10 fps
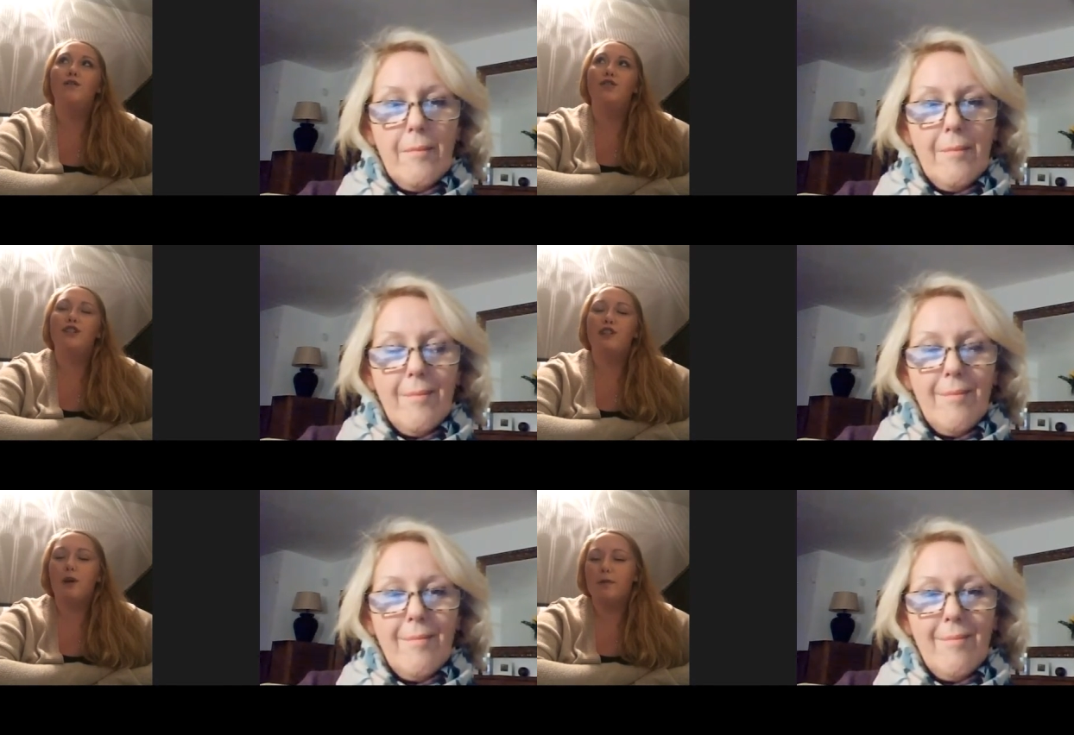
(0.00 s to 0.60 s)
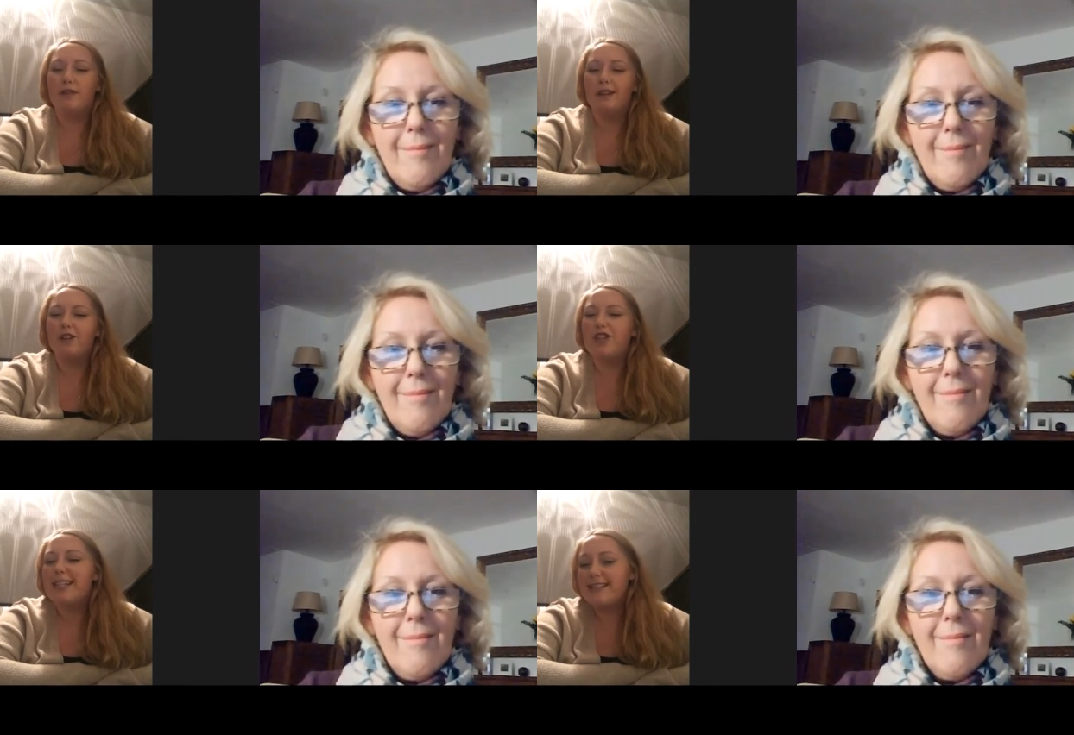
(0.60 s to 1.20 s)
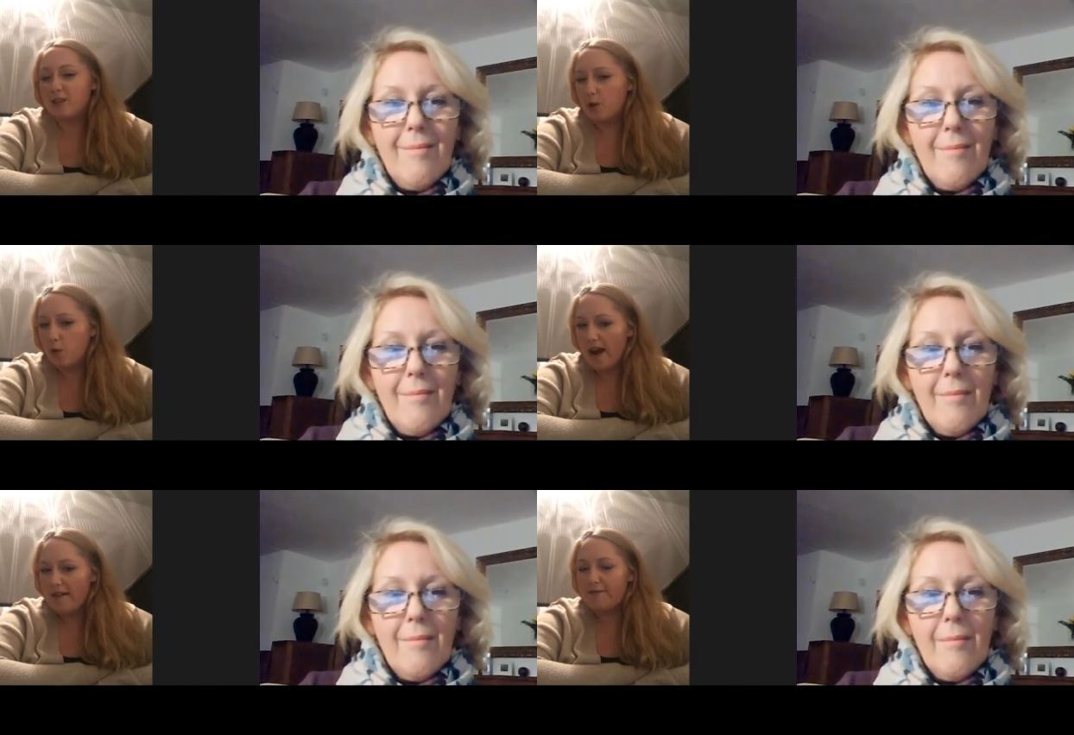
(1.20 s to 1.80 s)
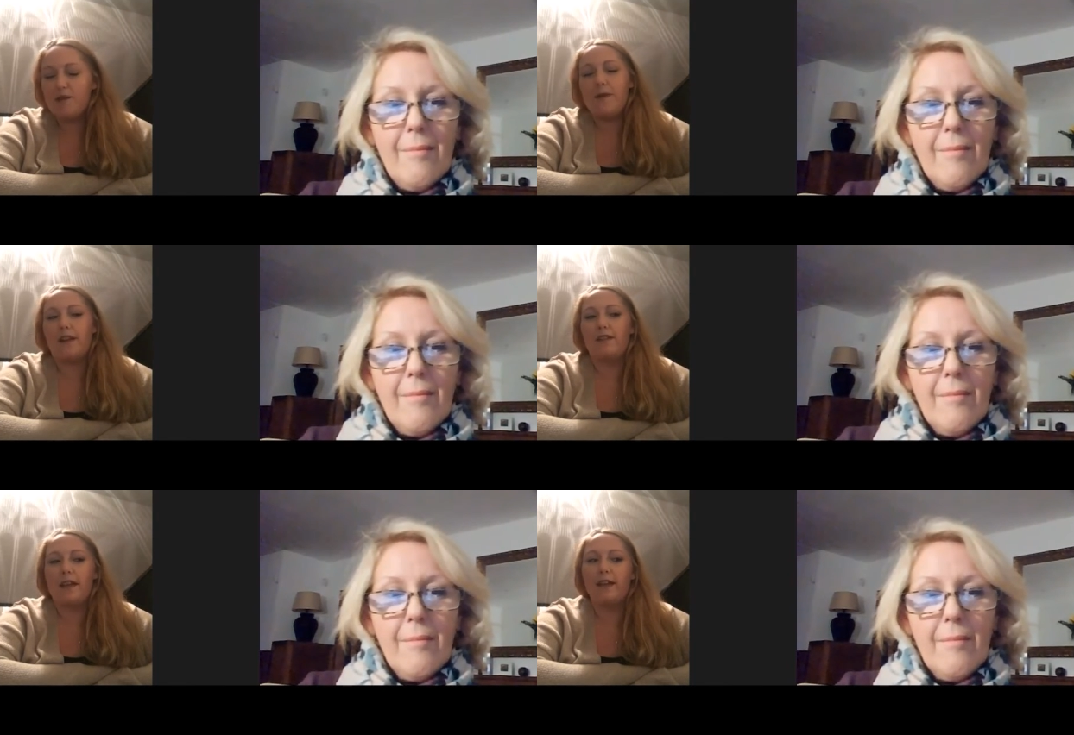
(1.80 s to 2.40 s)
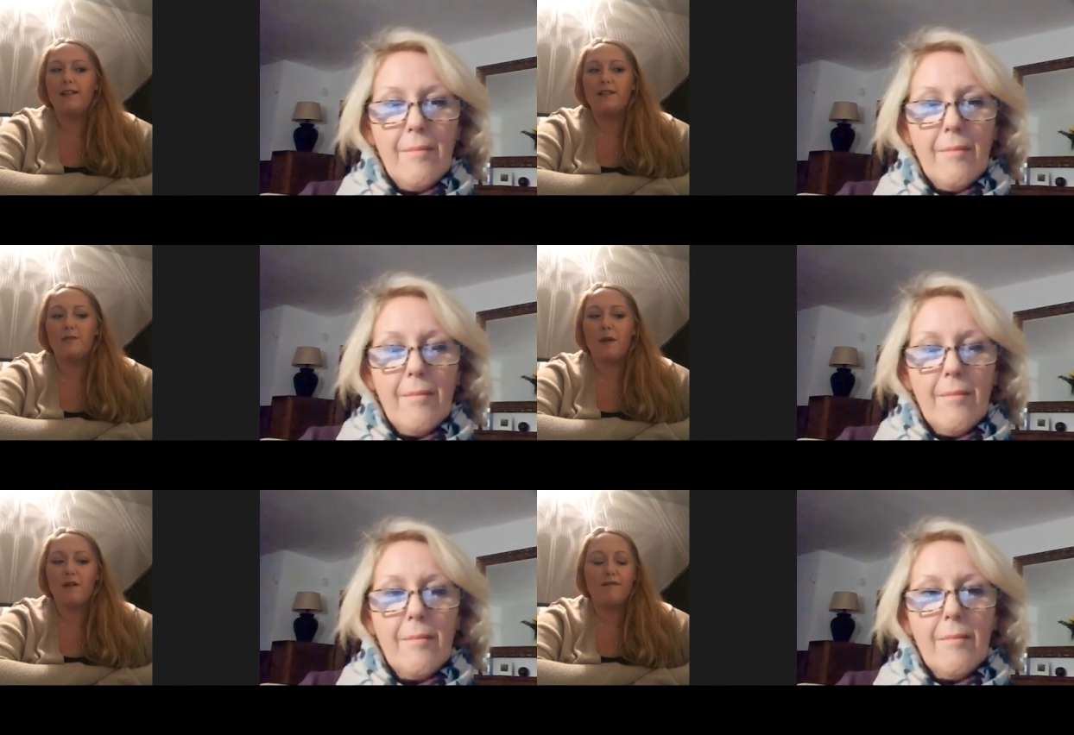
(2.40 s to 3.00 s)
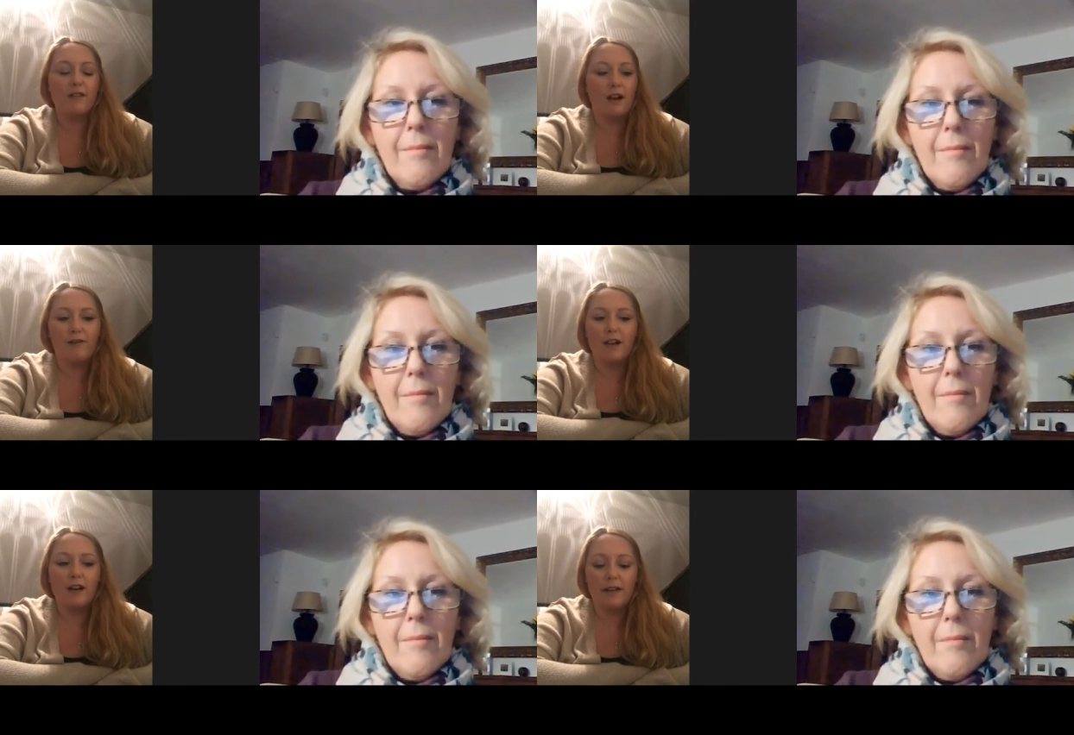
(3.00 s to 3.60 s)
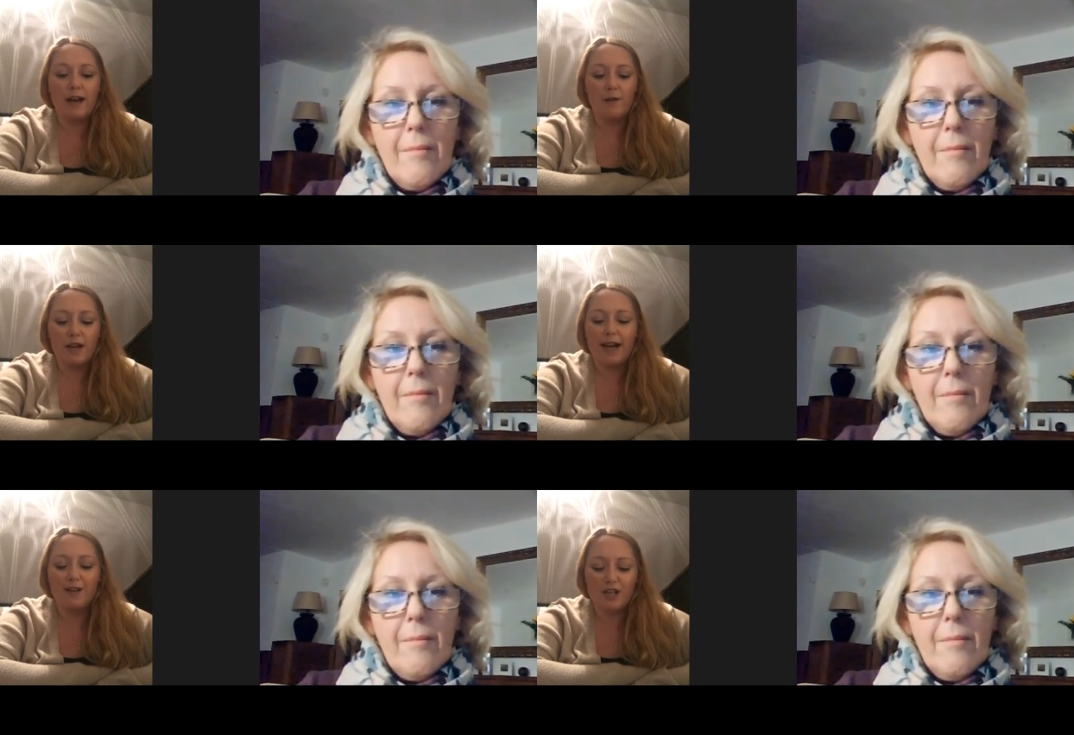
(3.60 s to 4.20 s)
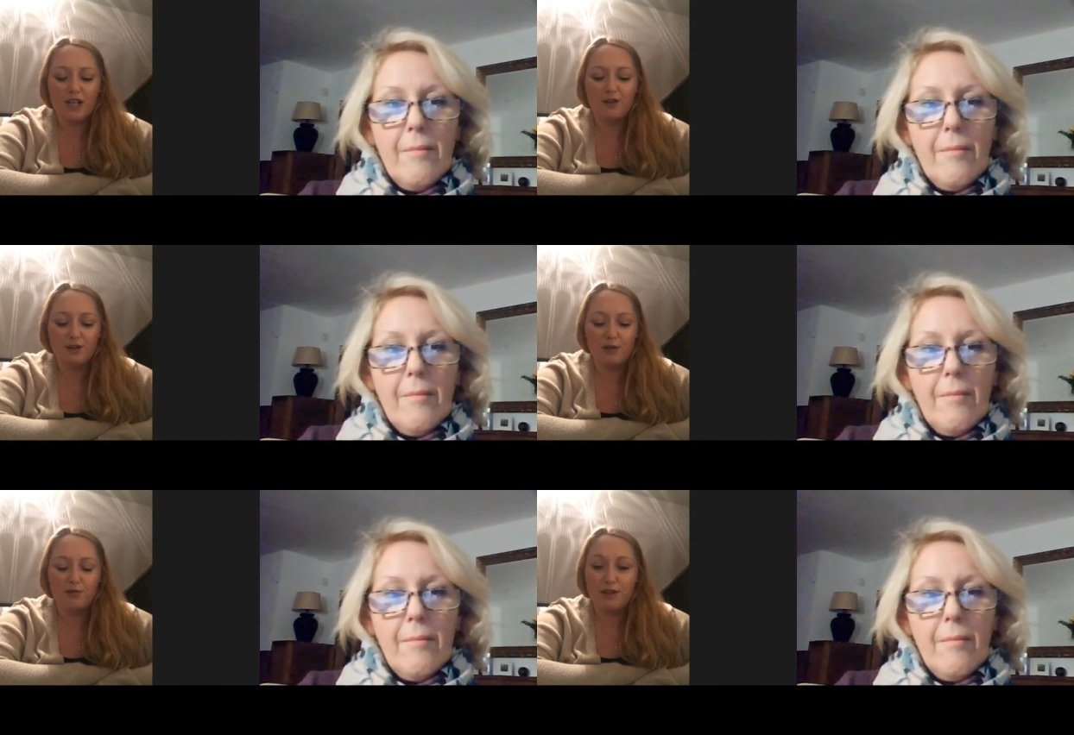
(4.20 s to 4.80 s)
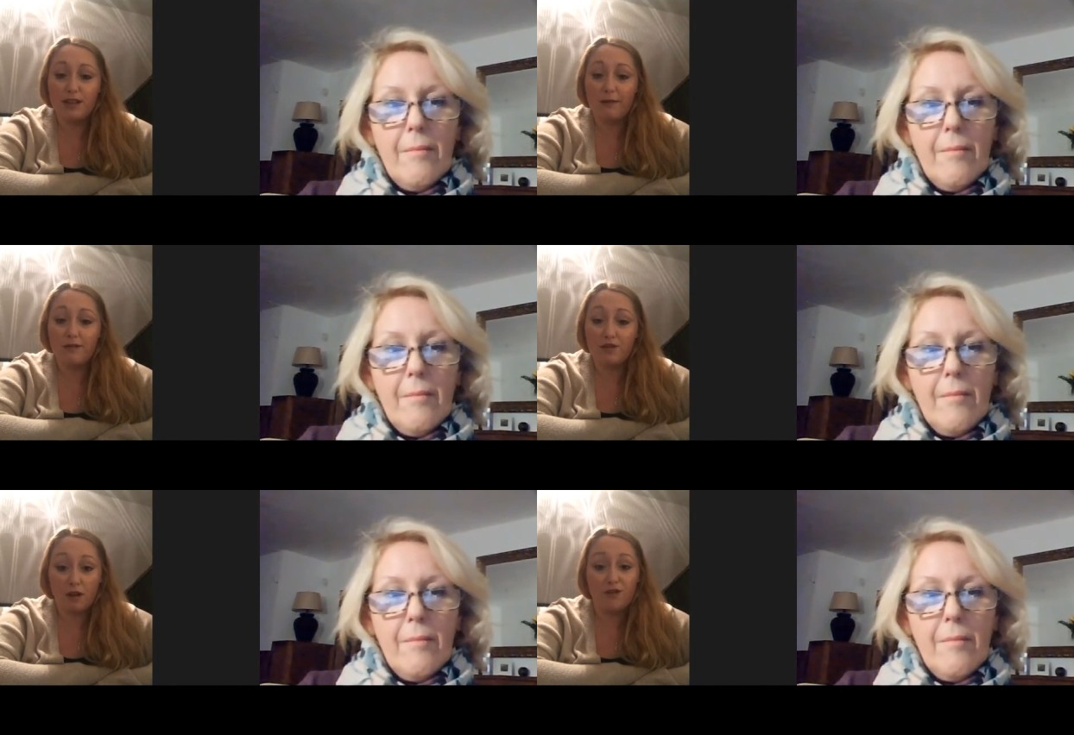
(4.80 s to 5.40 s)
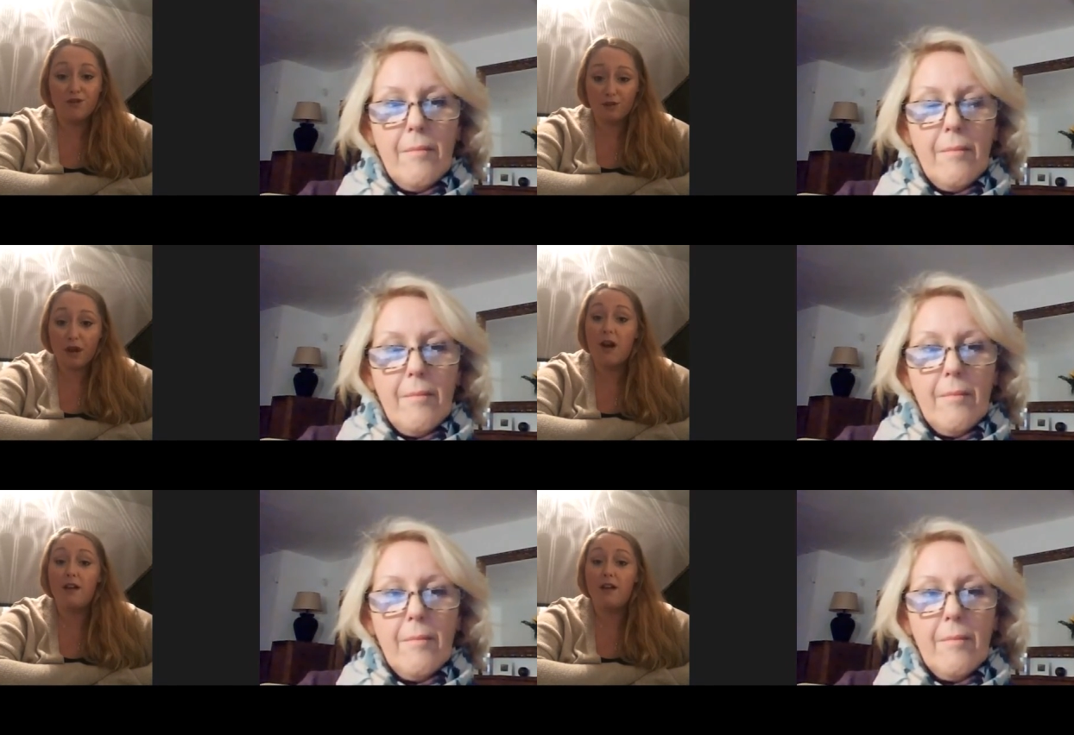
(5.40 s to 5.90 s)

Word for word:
Speaker 1: just go with the logistical way of doing things where I've, I've learned now that actually you do just have to trust your gut